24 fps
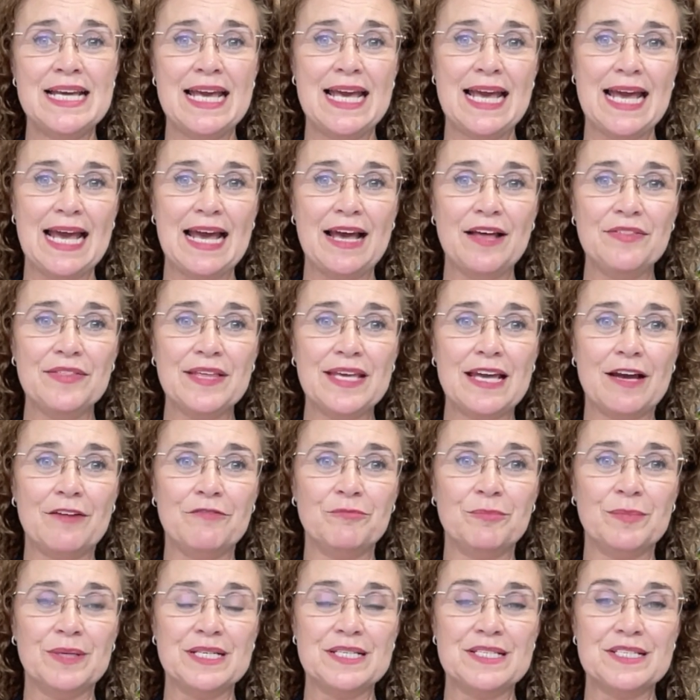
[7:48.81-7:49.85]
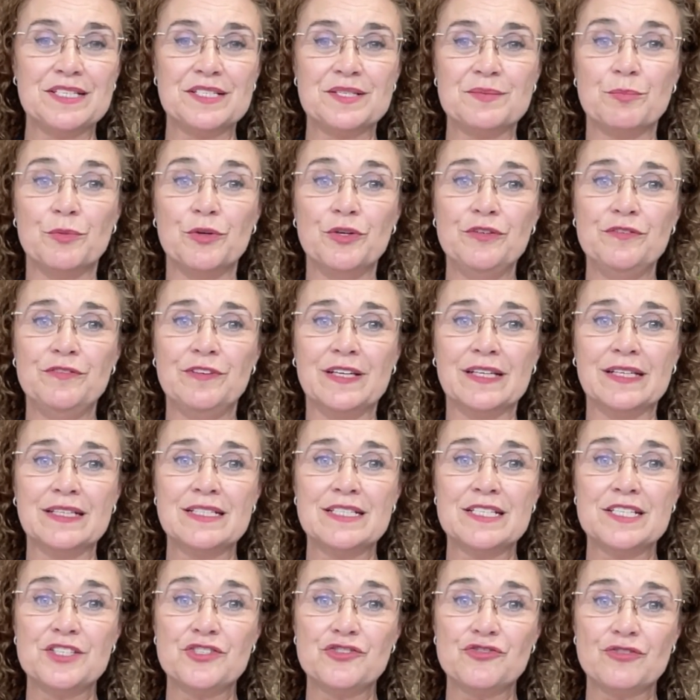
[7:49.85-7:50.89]
how the government is moving
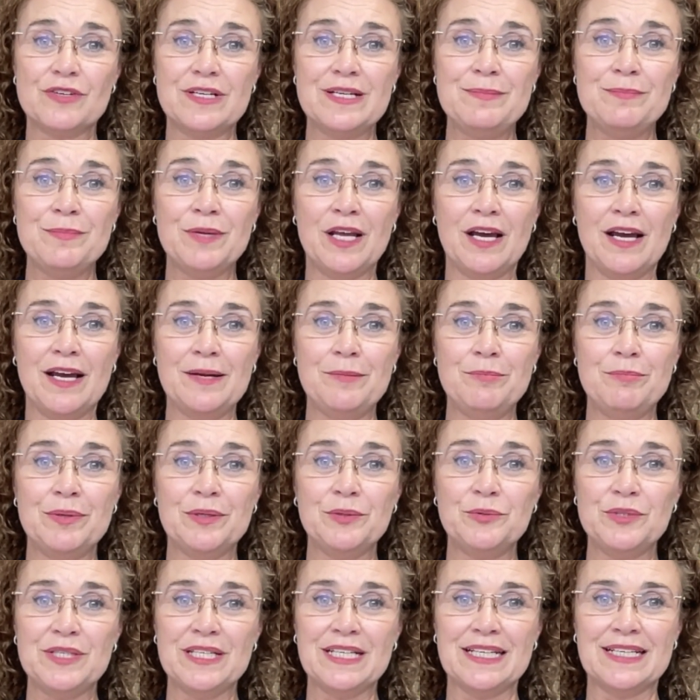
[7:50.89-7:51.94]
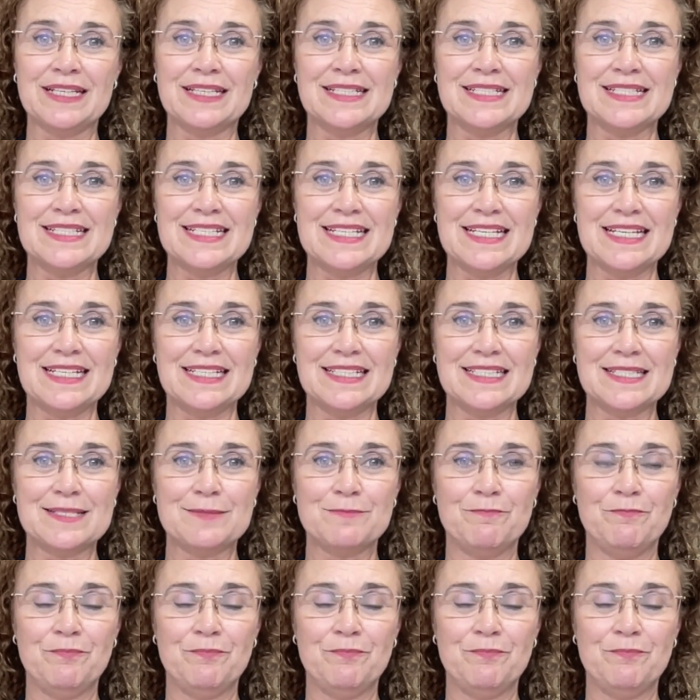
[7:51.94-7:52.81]
to streamline building consents.